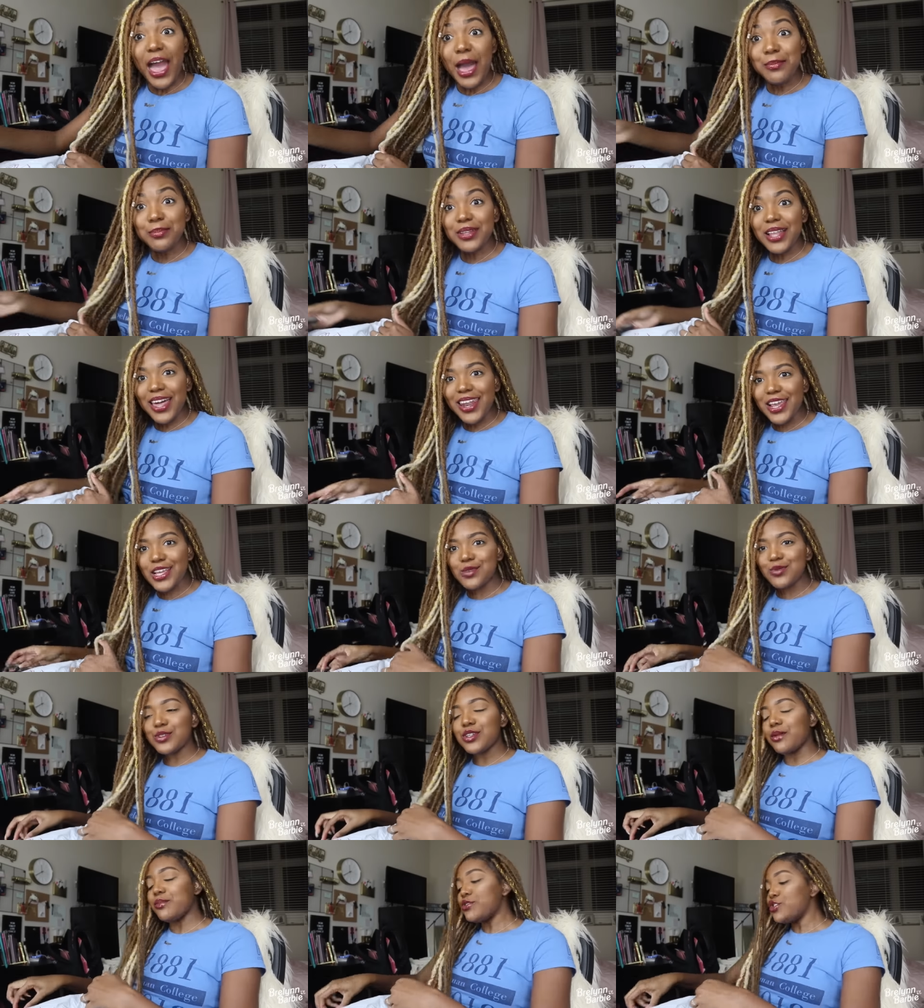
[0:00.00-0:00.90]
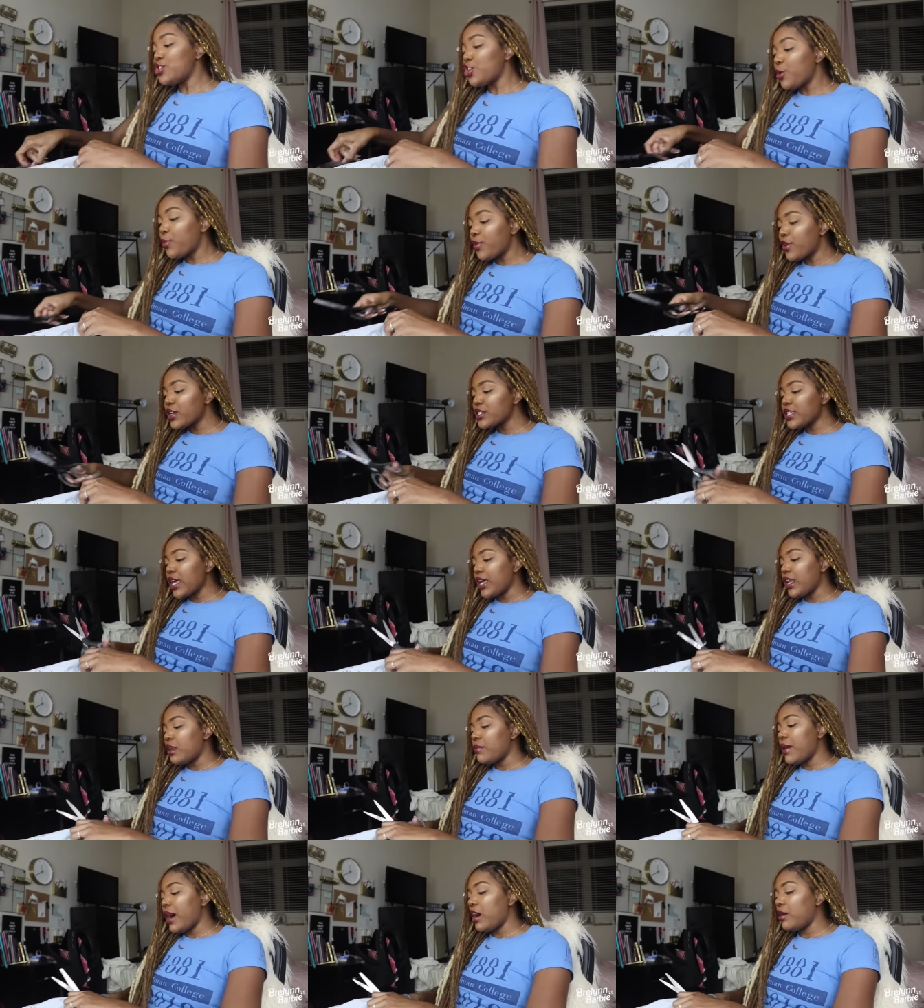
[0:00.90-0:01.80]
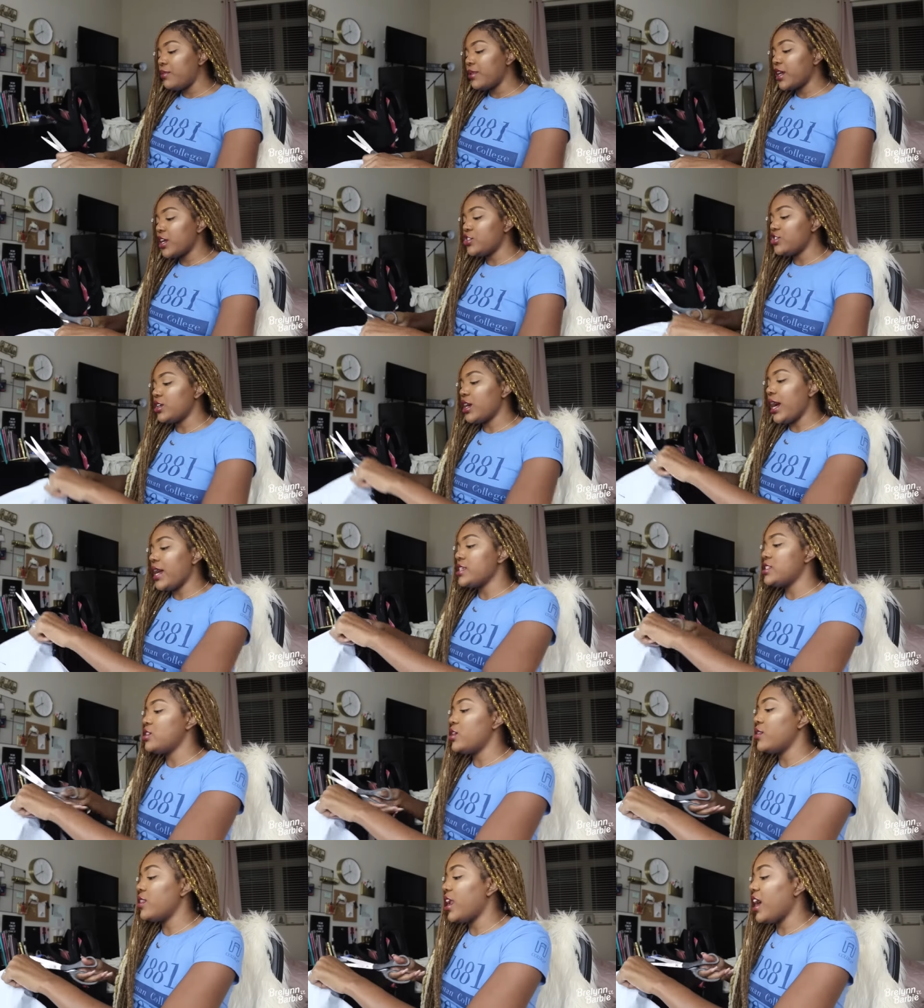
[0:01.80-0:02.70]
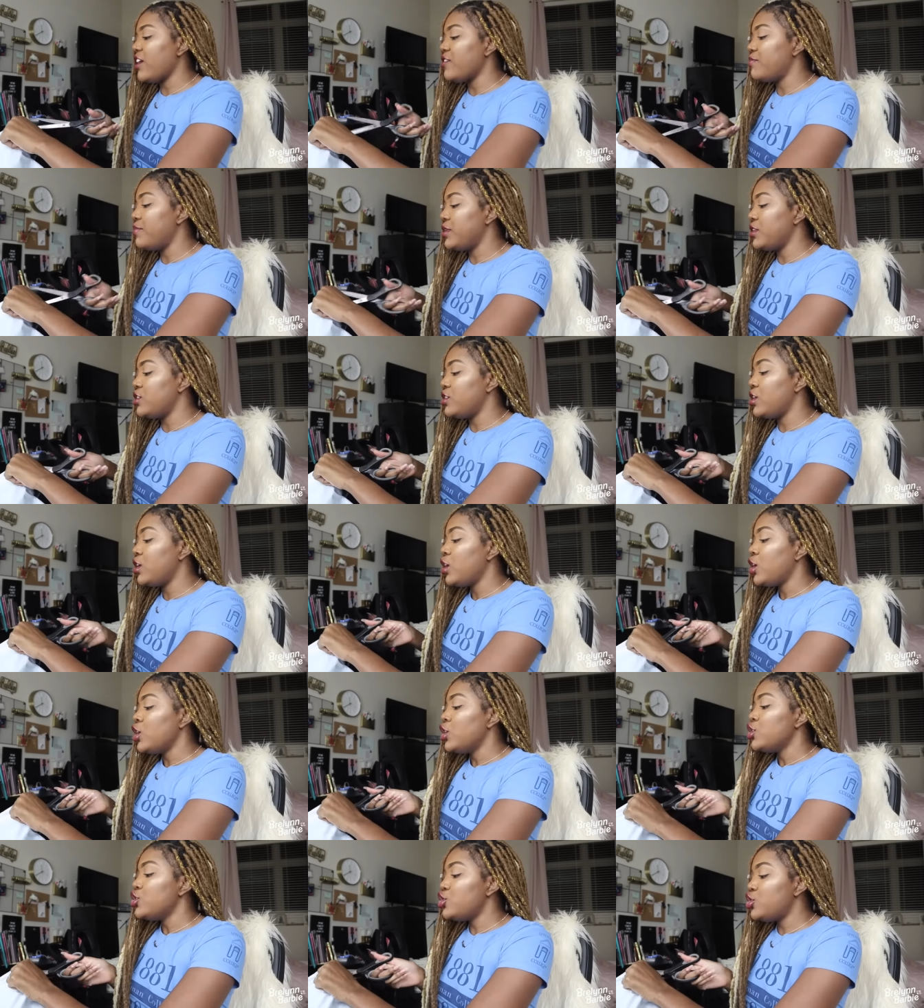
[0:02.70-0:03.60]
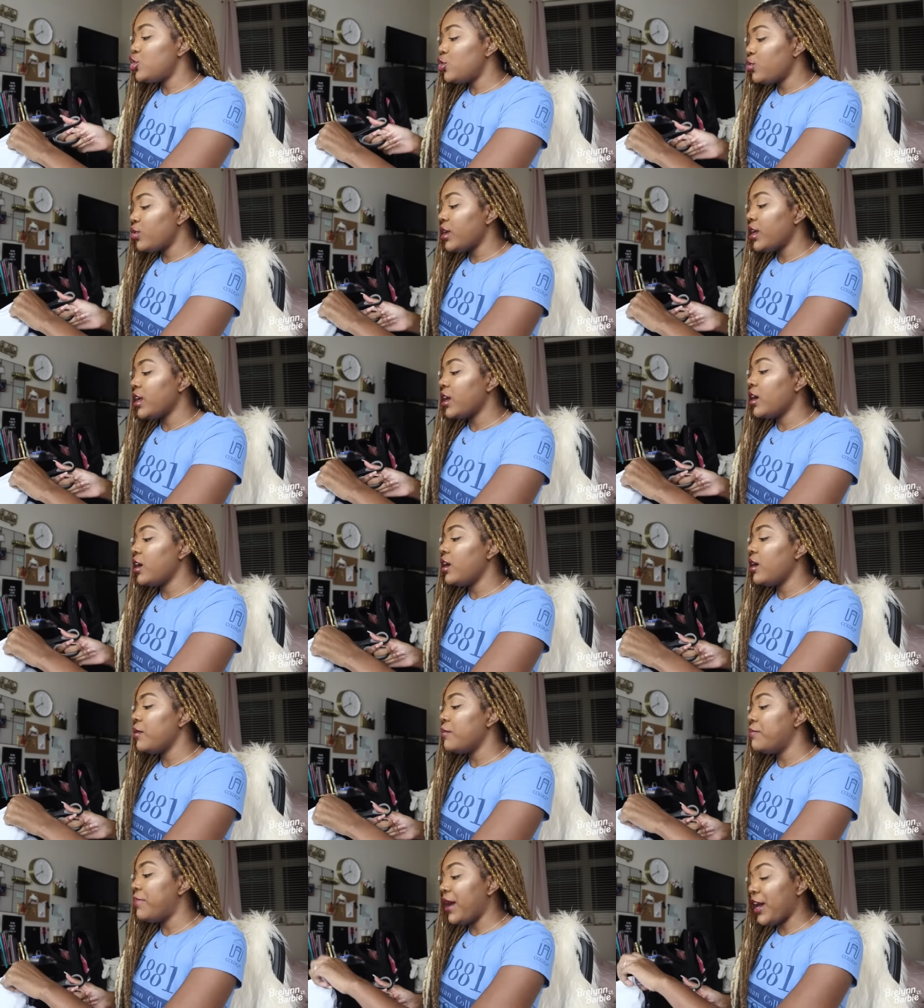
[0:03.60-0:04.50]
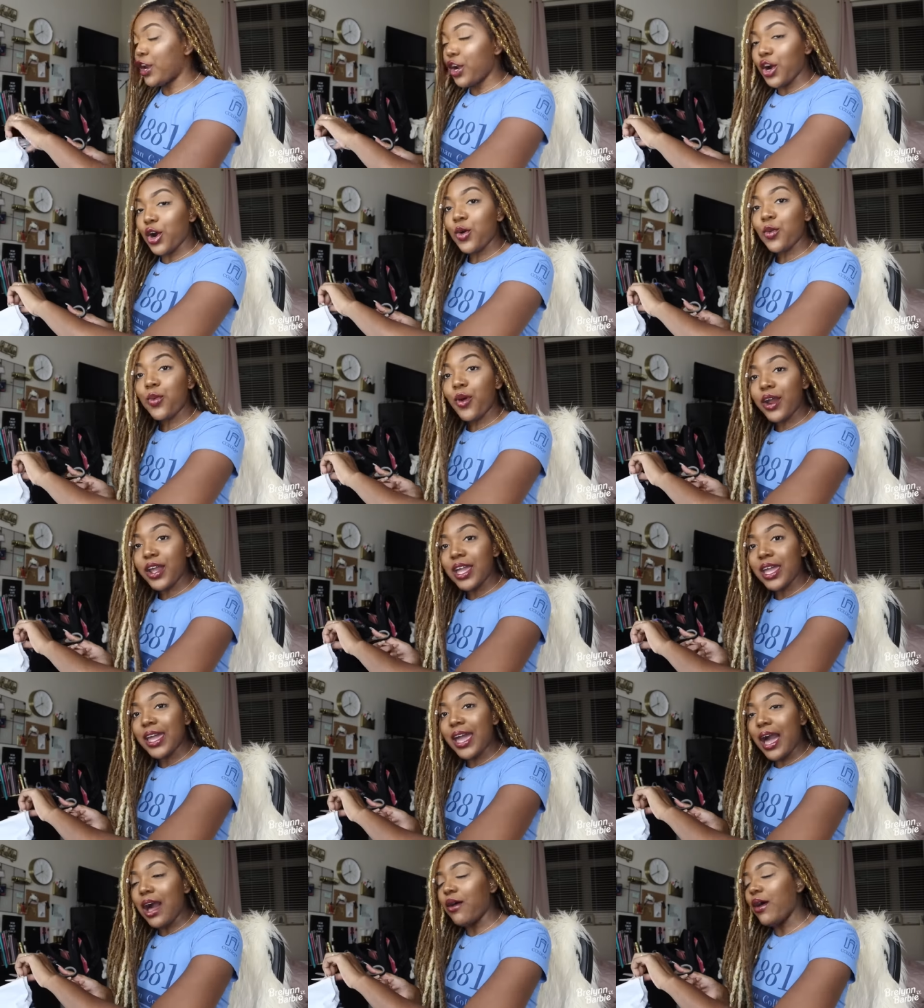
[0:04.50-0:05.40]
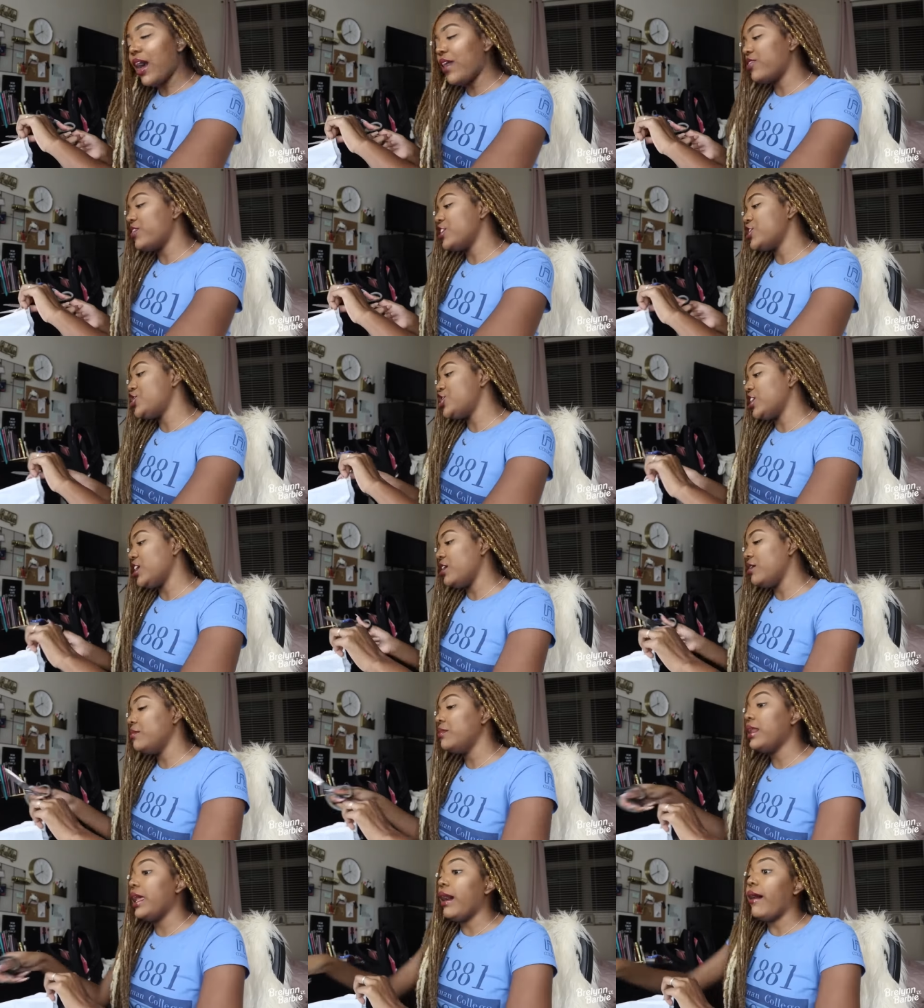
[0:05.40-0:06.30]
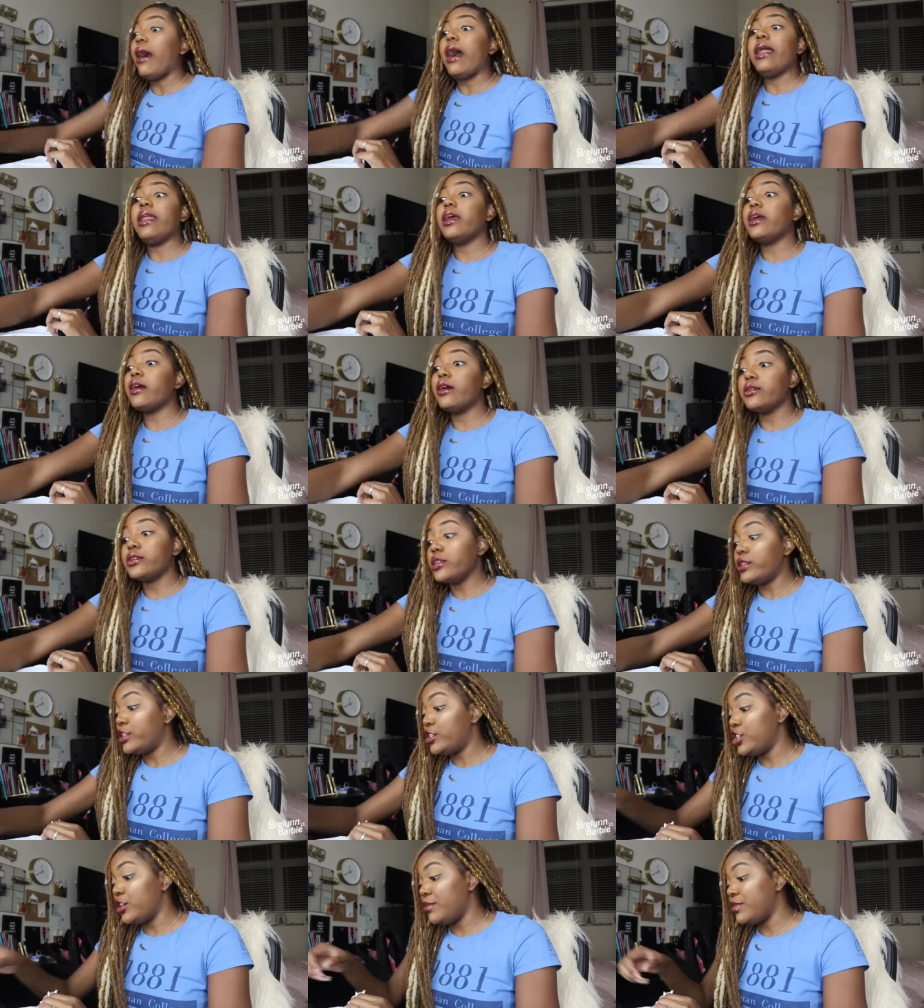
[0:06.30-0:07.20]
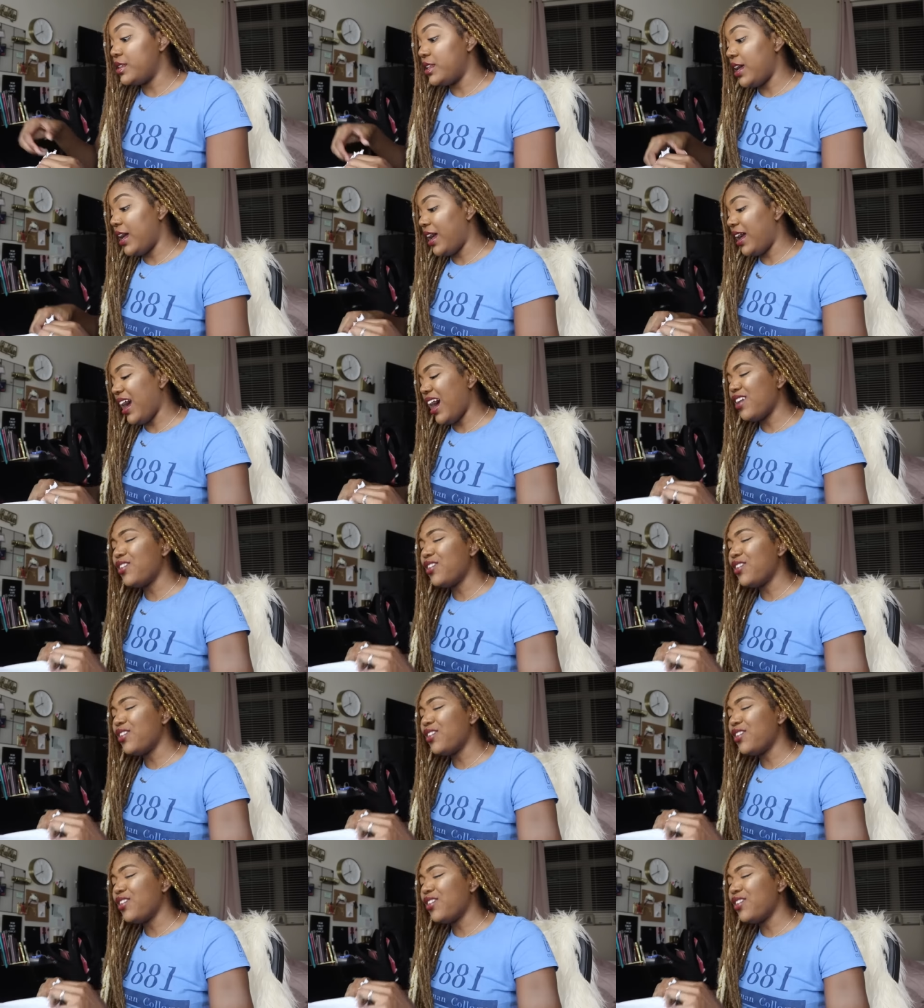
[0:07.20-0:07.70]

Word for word: Fabletics, which I'm super excited about because you guys know that I've been doing better working out at the gym. Now, I didn't go to the gym today.